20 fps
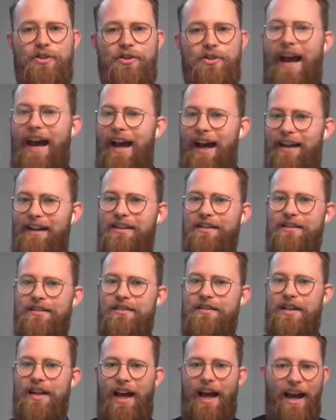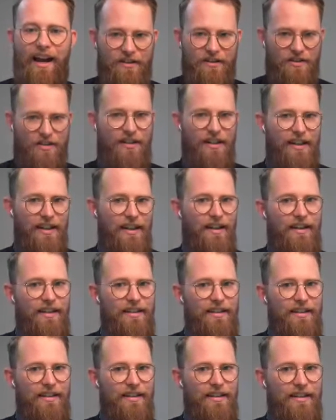And actually, I
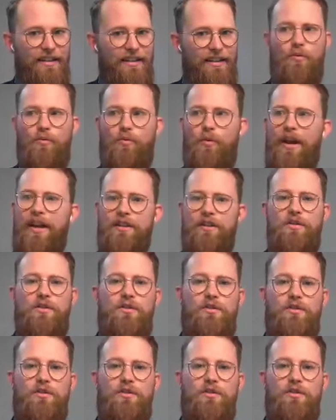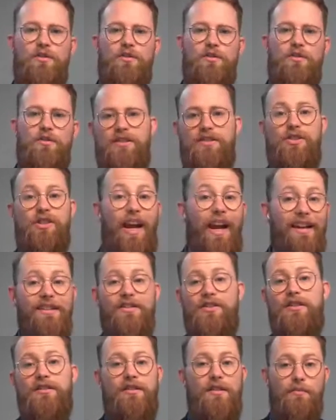think the way you use a feature
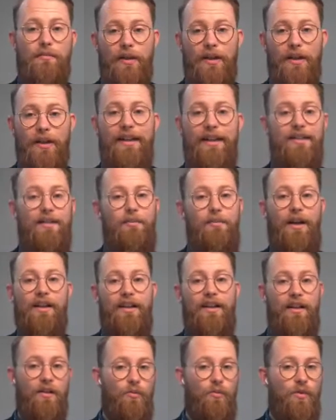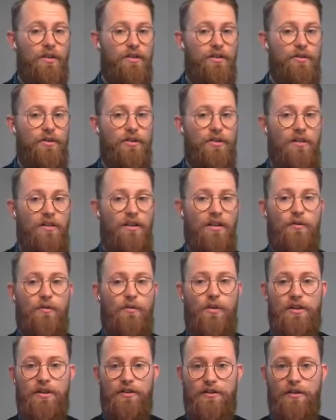changes completely depending on what you're
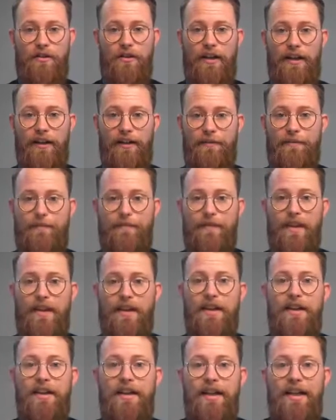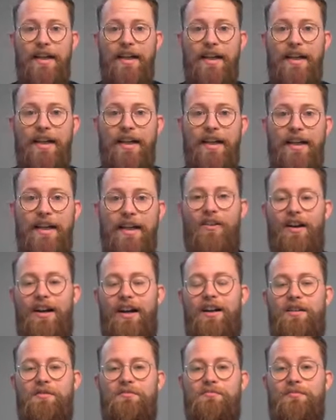doing.
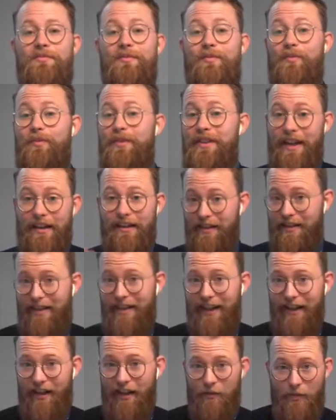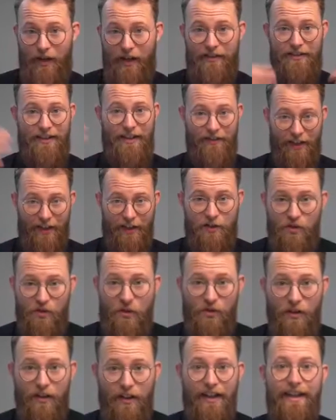Now, the other thing about giving a
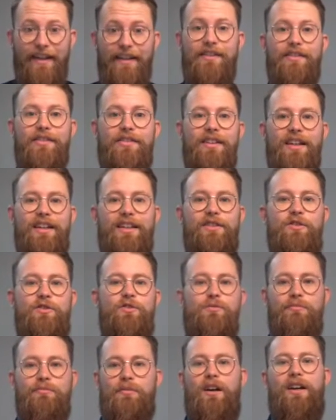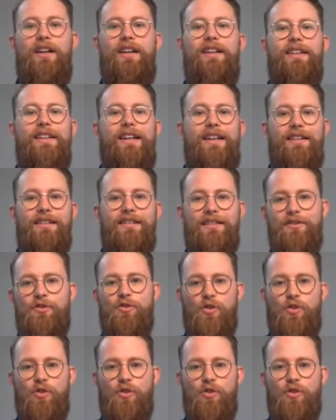tour is you might get